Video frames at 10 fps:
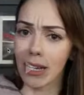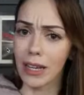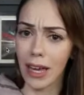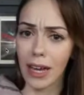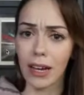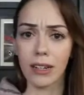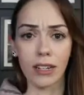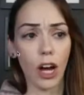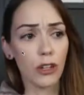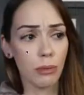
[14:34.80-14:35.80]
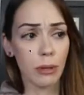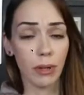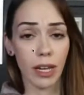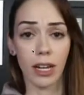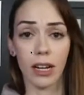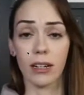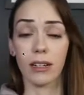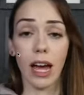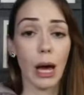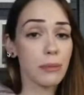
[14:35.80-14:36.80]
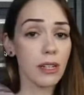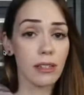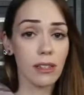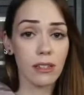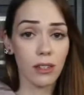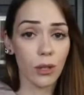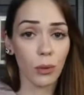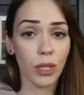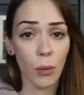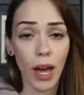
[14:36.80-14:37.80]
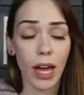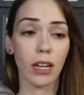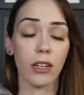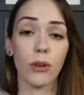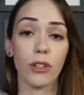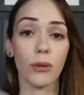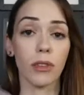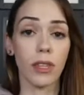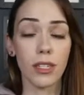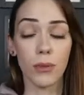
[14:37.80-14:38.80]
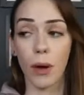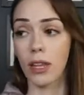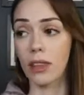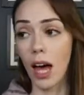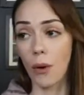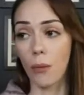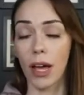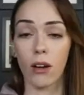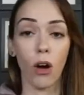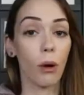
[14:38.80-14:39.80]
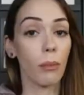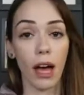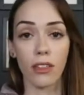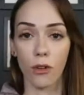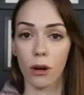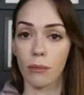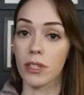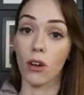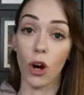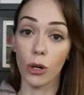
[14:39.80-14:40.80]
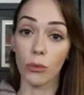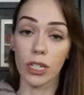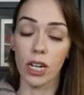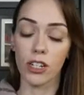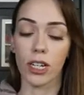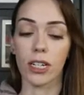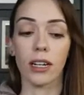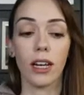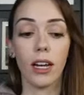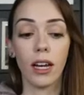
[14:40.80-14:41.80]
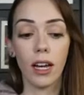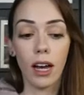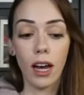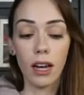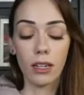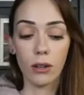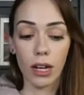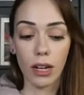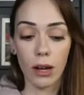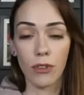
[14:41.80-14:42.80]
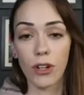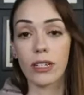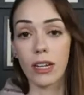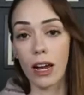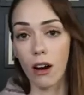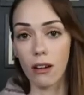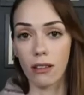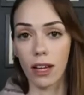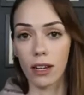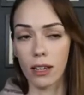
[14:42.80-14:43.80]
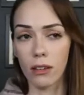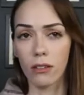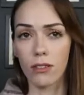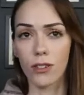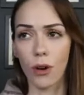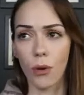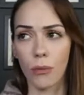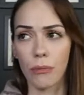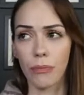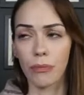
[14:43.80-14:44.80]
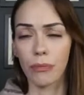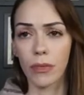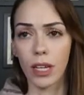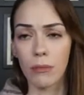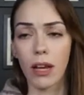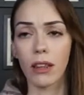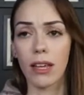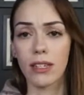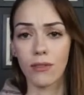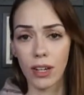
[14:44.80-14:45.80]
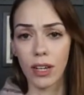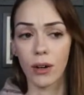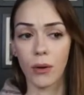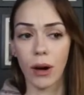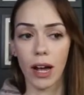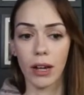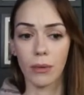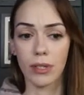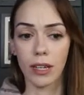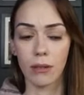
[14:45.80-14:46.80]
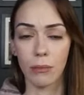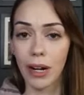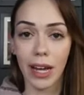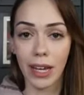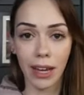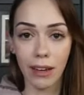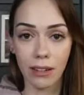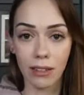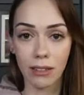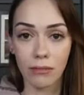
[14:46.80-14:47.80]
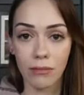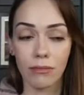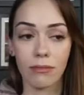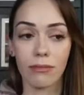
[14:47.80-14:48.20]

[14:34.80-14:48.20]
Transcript: I can, and other people can, and abstinence isn't the only way, and you could do it this way and that way, and all path forms, and harm reduction, and you know, I, am very diehard on that hill. So, in my last video, I was like, but I can.